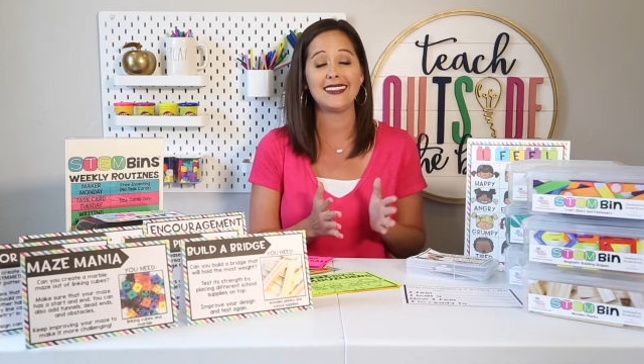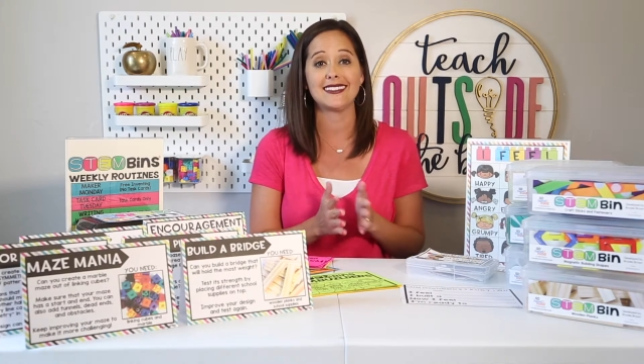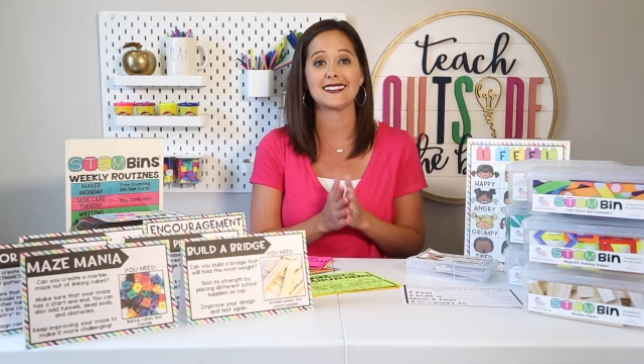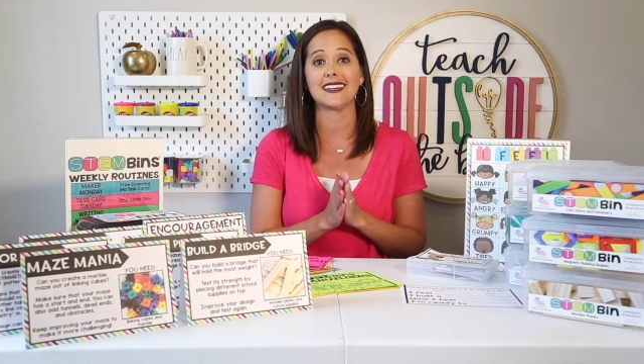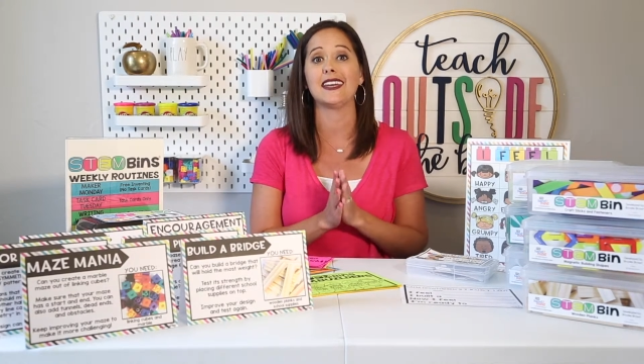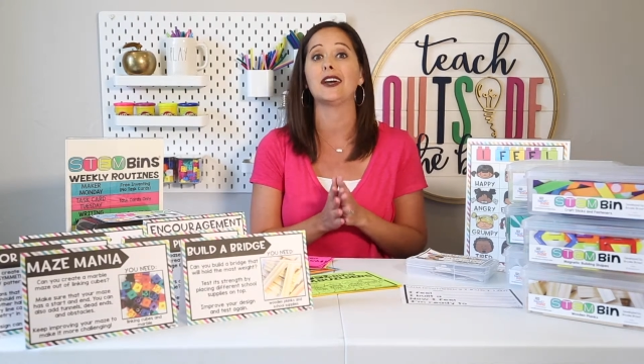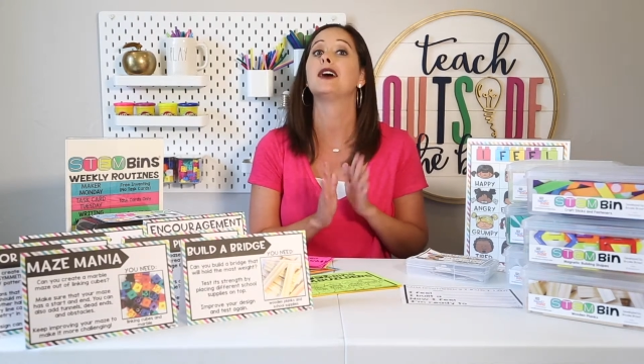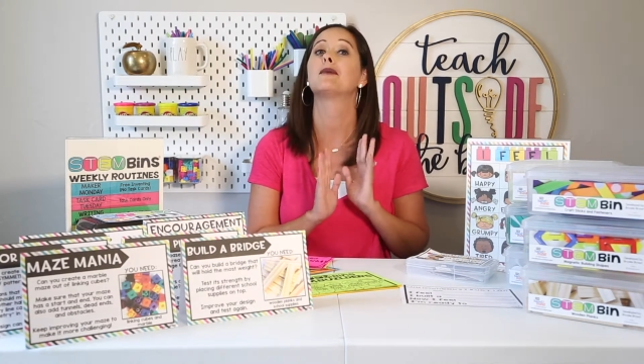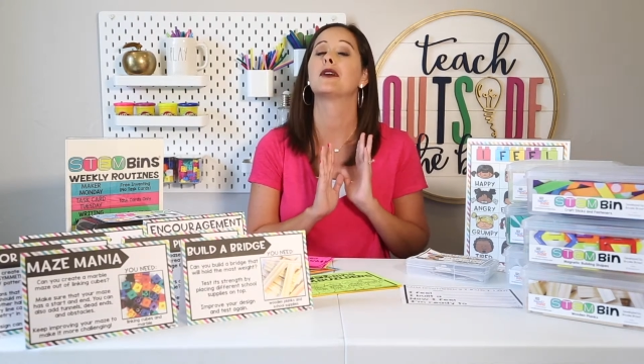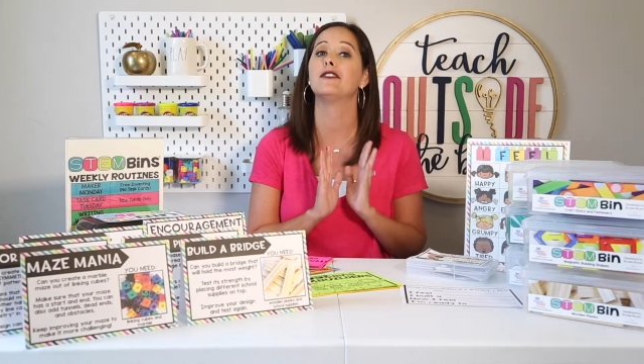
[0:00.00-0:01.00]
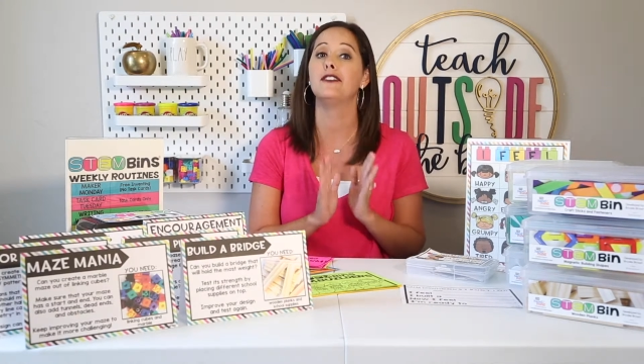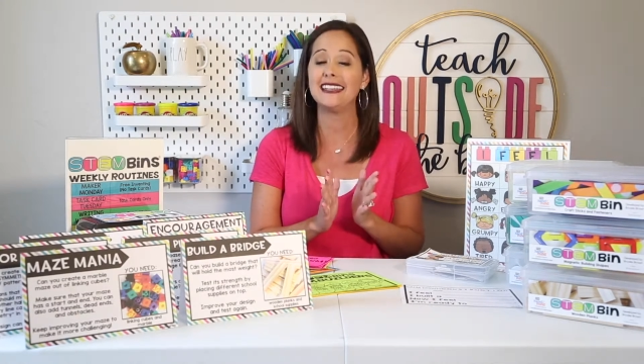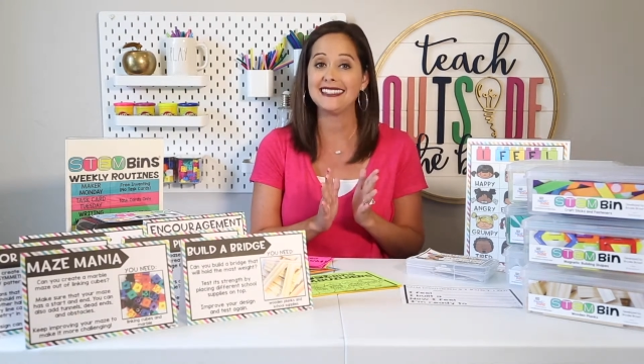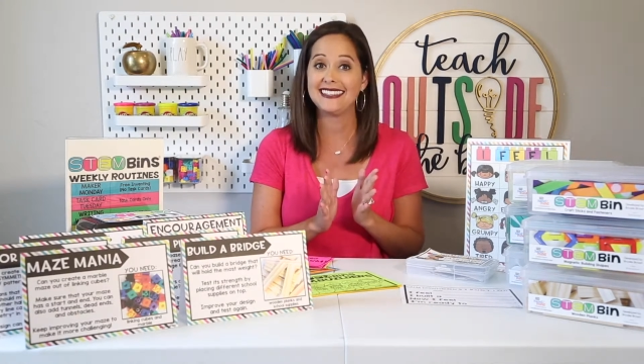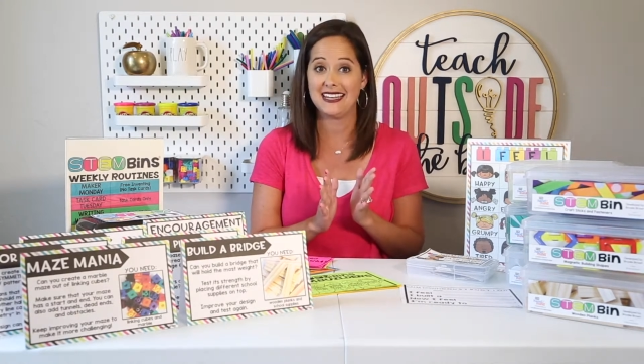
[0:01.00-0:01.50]
that's gonna
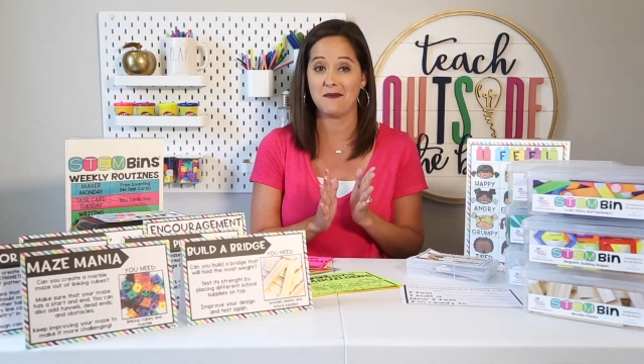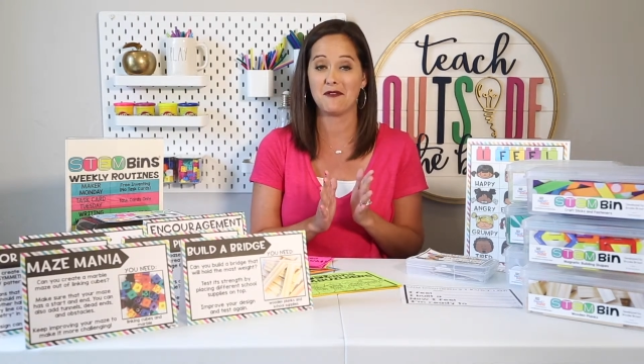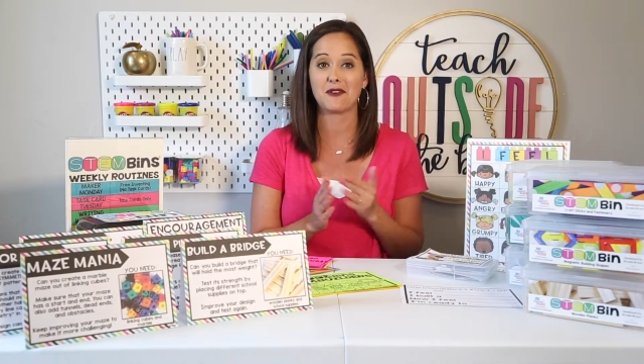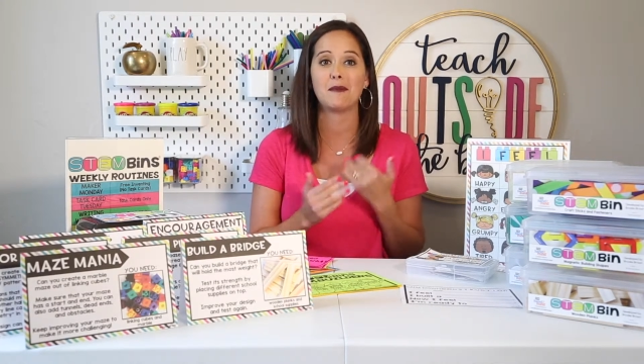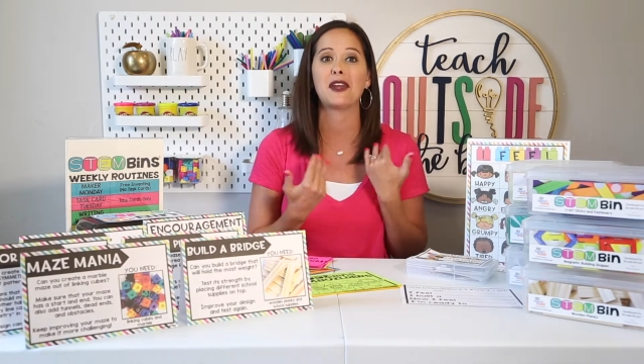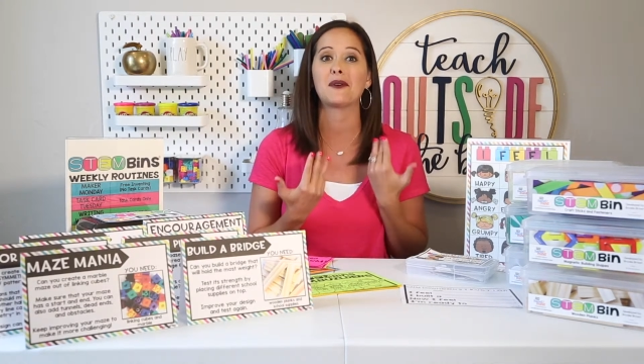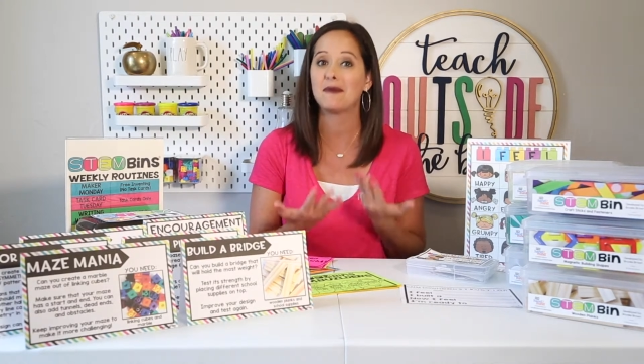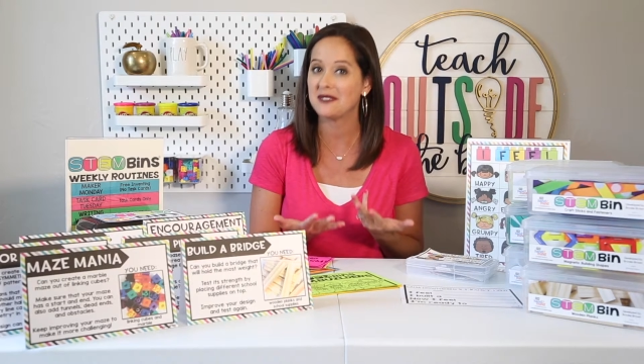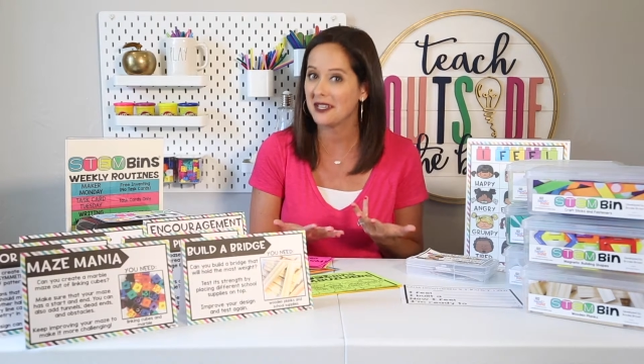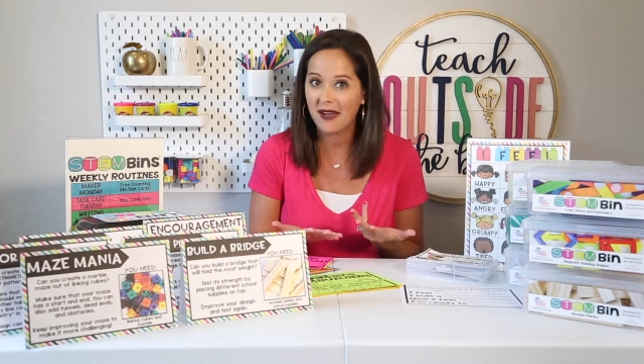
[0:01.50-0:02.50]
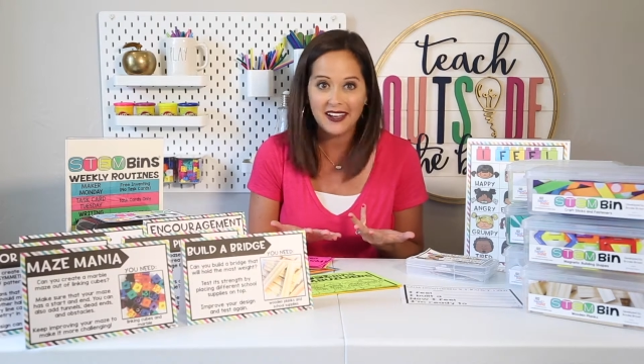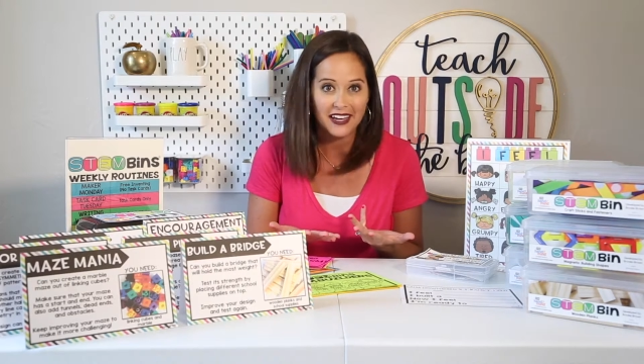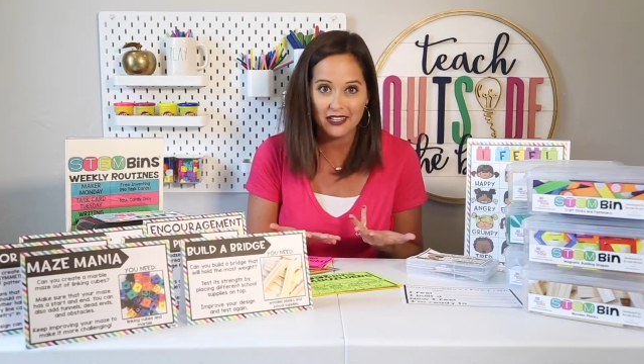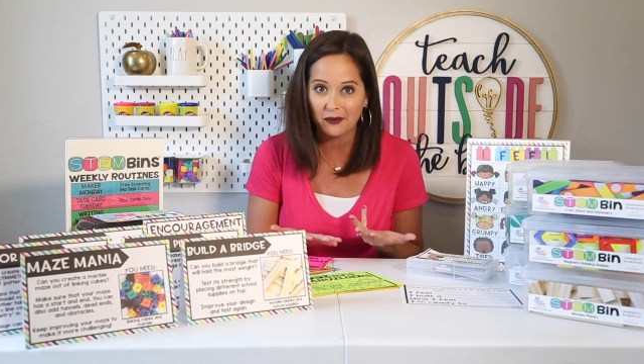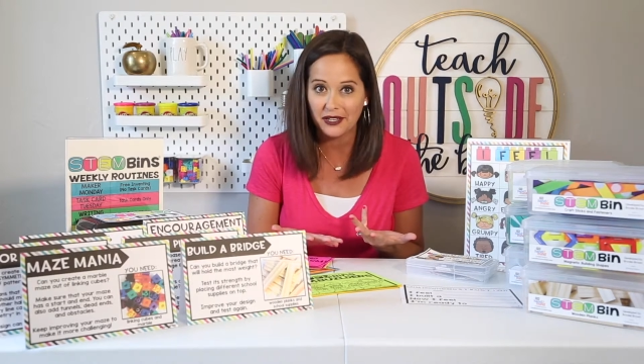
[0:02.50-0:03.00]
prevent them from interrupting my
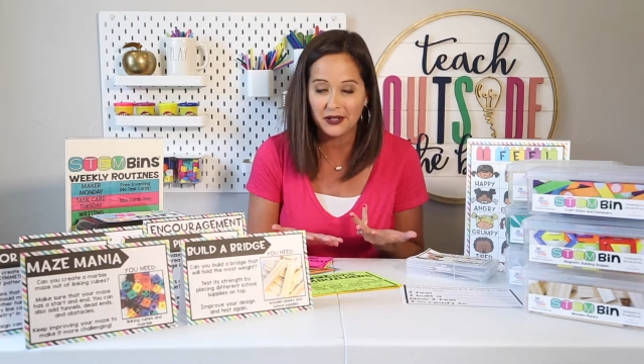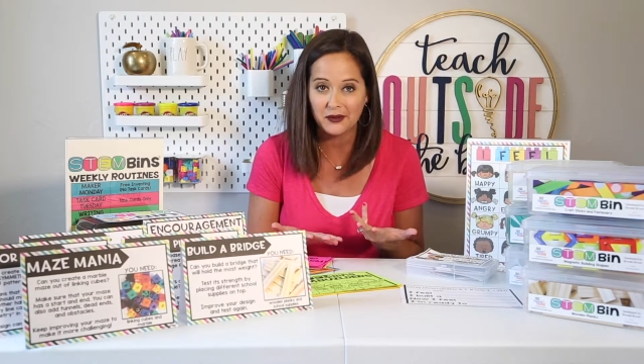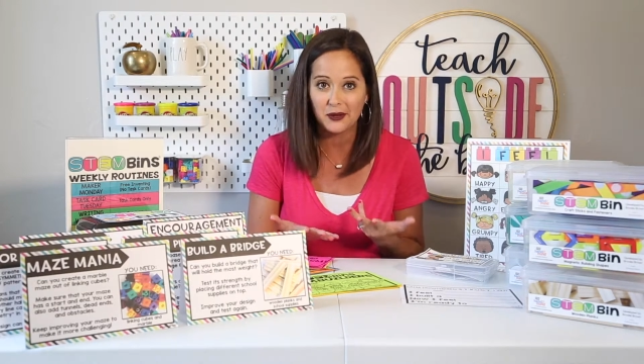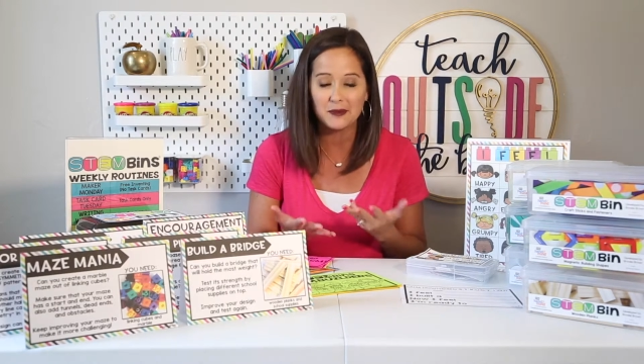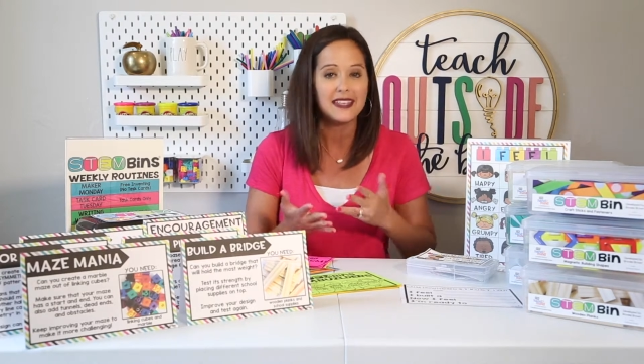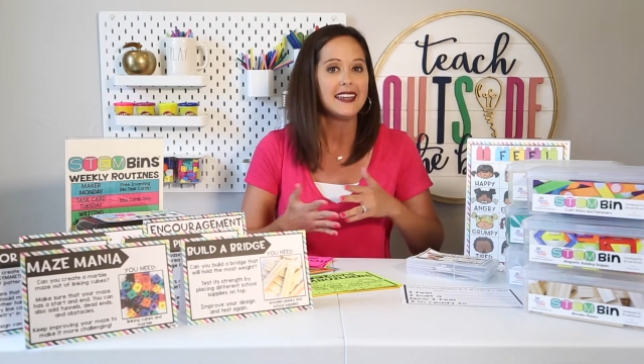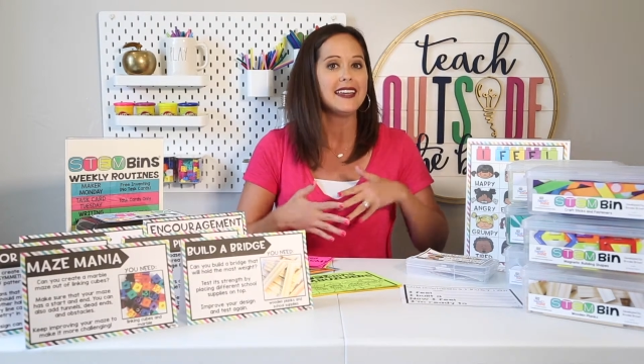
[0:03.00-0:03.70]
guided reading groups,